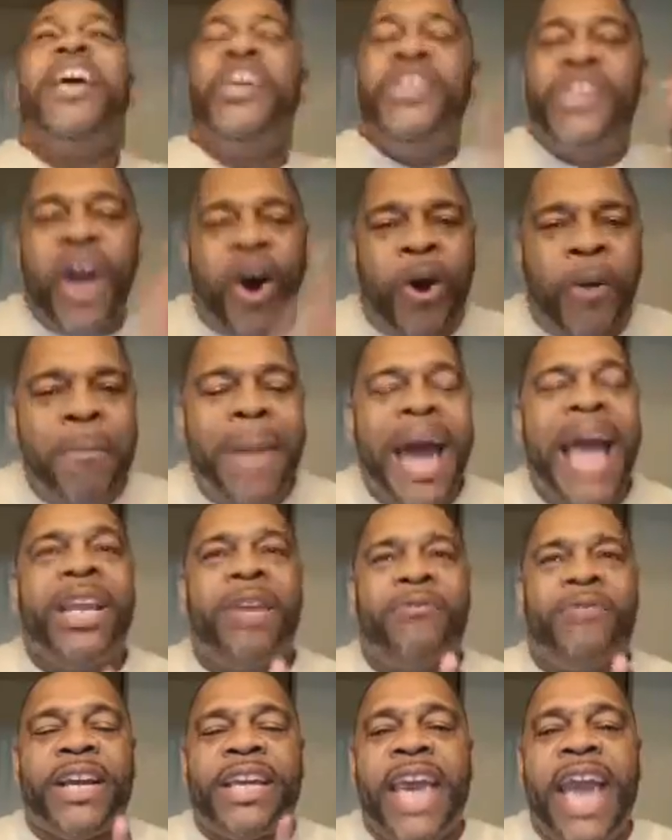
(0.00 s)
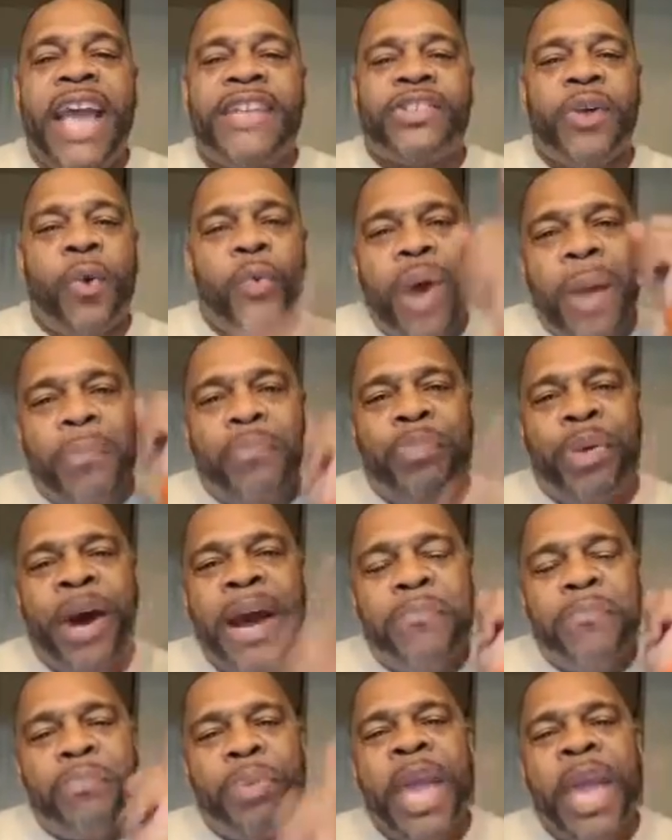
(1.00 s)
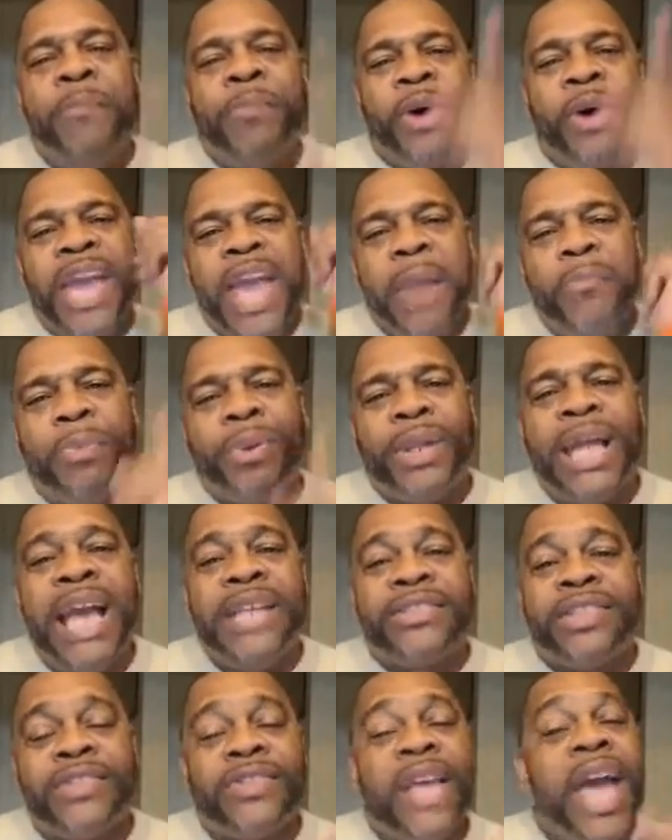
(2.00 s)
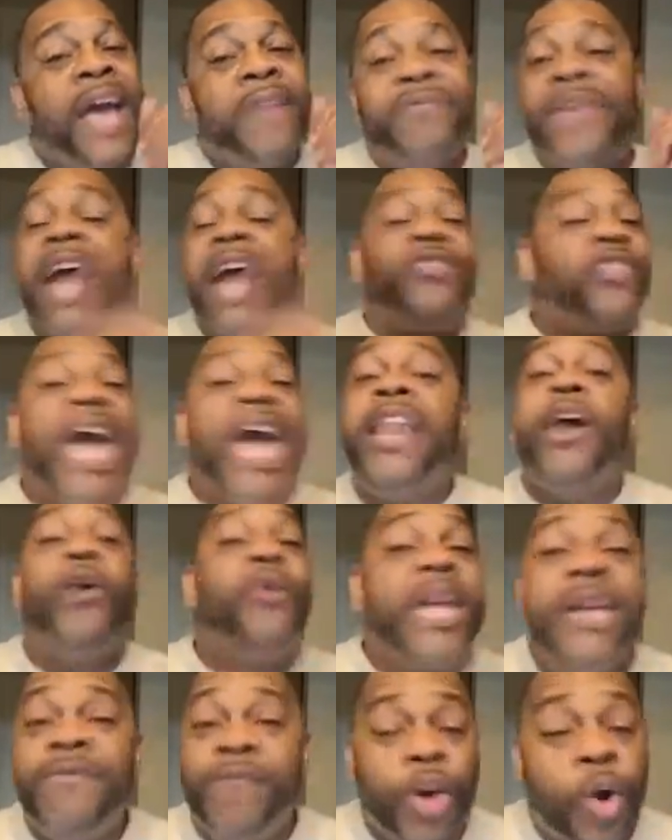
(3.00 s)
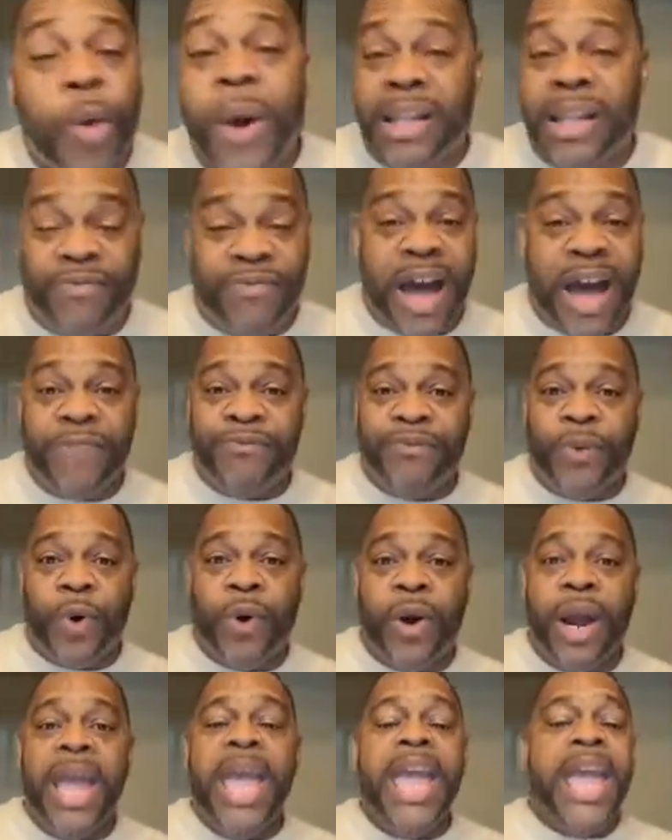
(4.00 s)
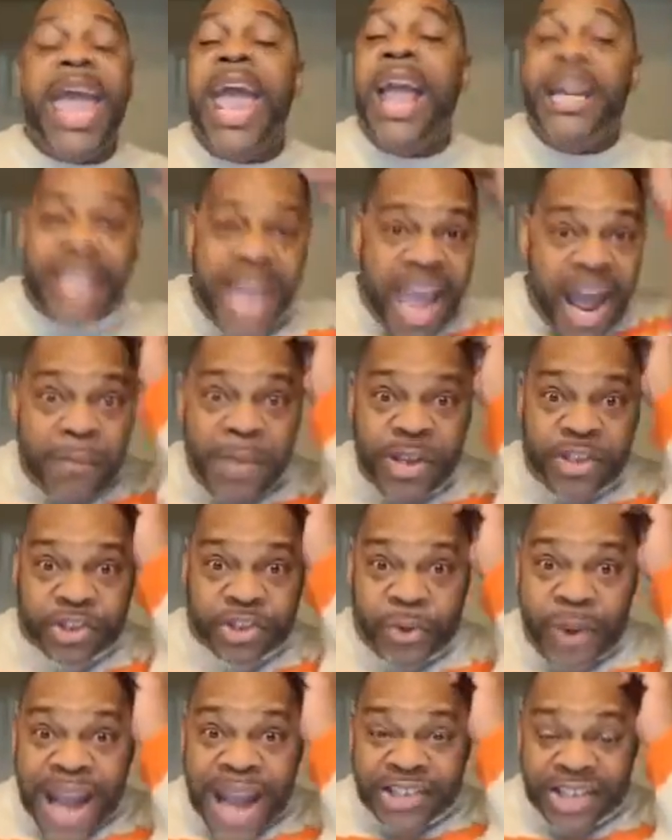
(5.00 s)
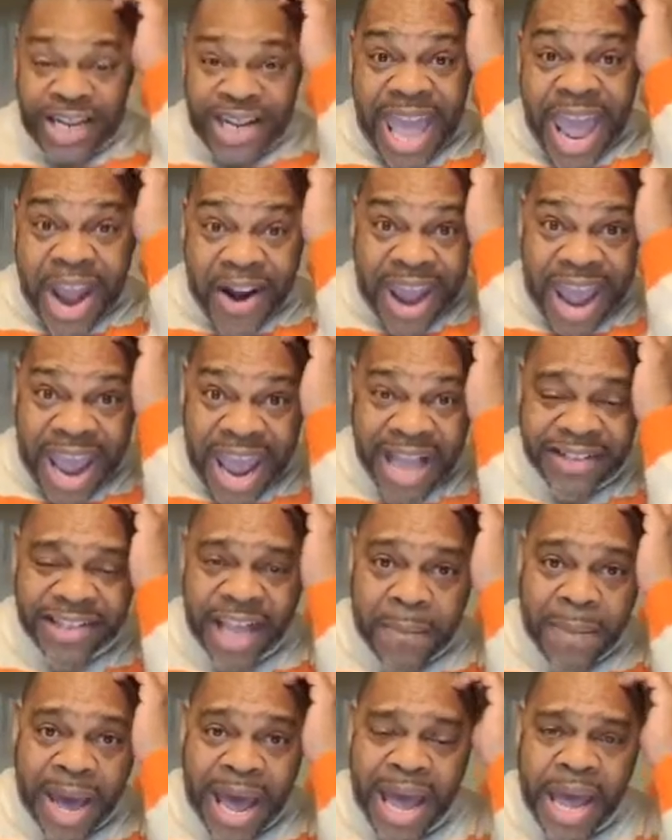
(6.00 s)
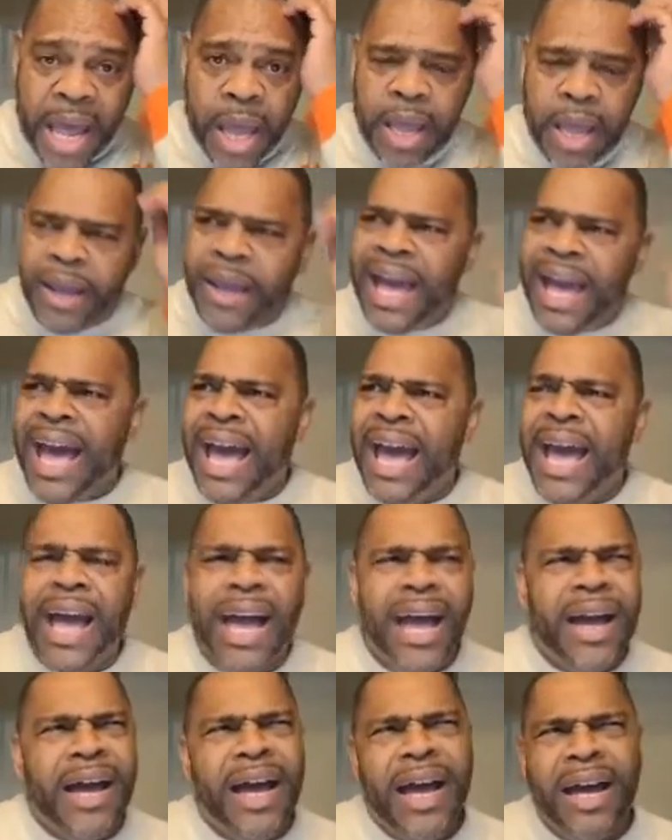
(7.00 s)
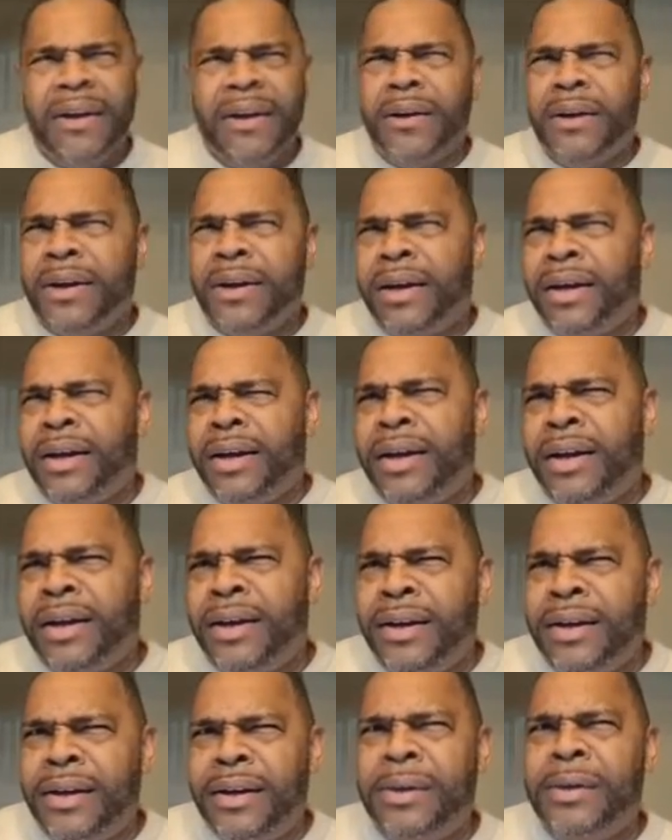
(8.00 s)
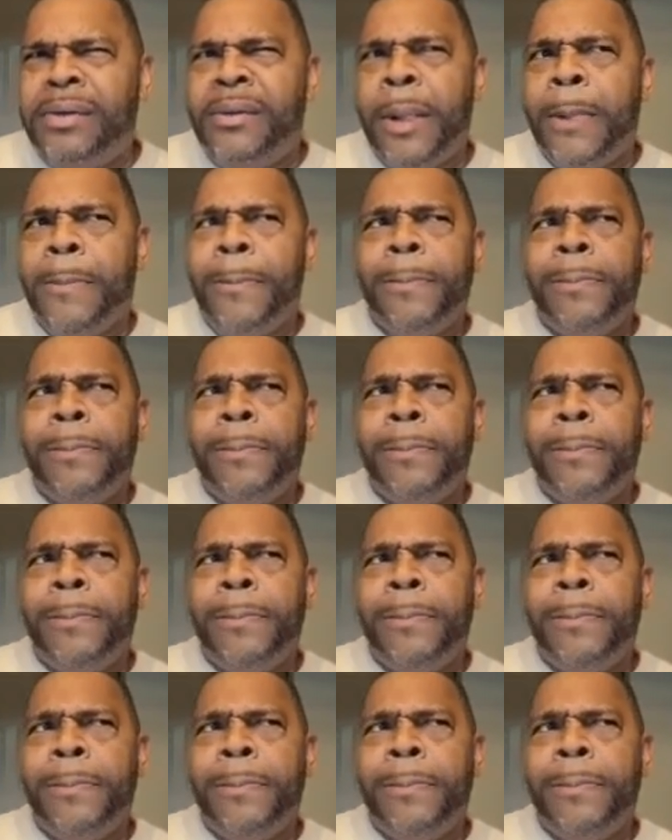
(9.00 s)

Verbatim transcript: your magnification will put people in places that they don't even qualify for. And they'll be scratching their head talking about, uh, um,